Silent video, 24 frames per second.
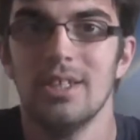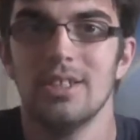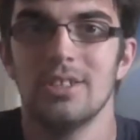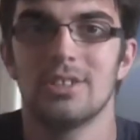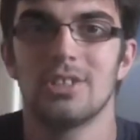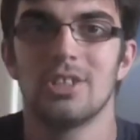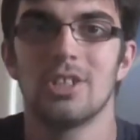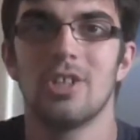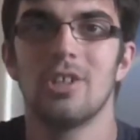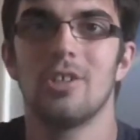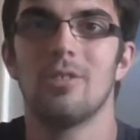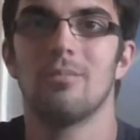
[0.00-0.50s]

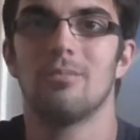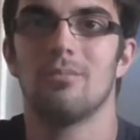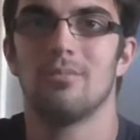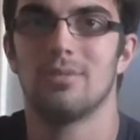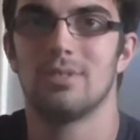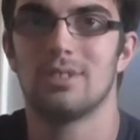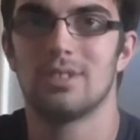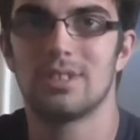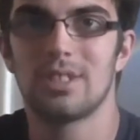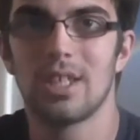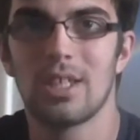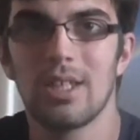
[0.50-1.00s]
So,
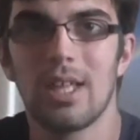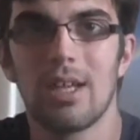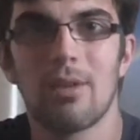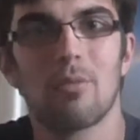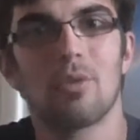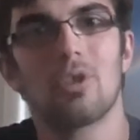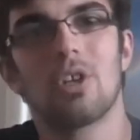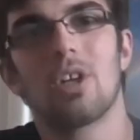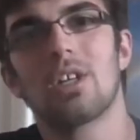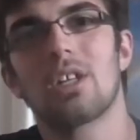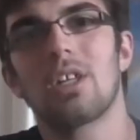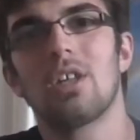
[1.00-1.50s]
sunlight
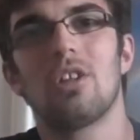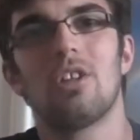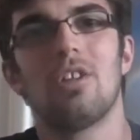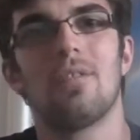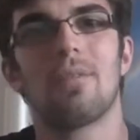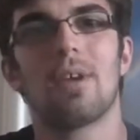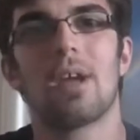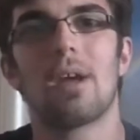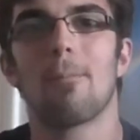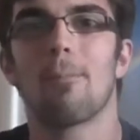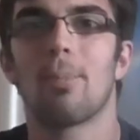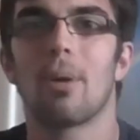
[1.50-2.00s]
will not kill a
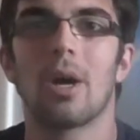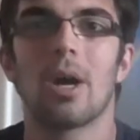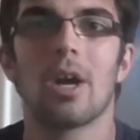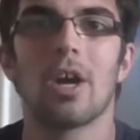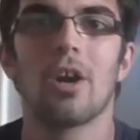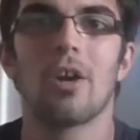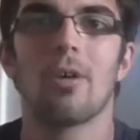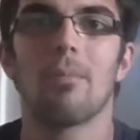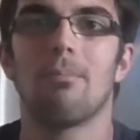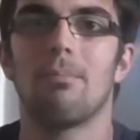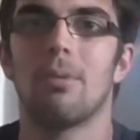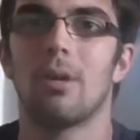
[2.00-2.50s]

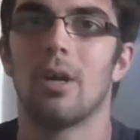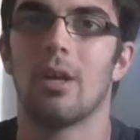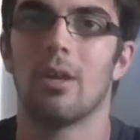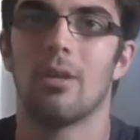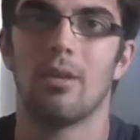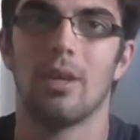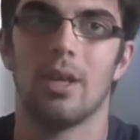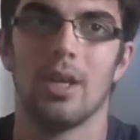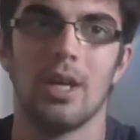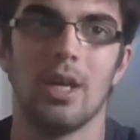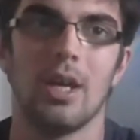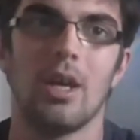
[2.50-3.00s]
vampire,
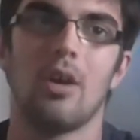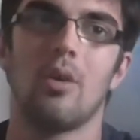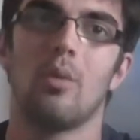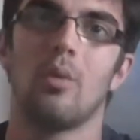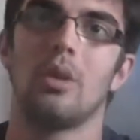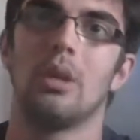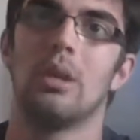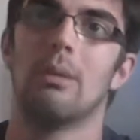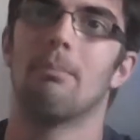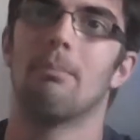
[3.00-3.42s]
but hell will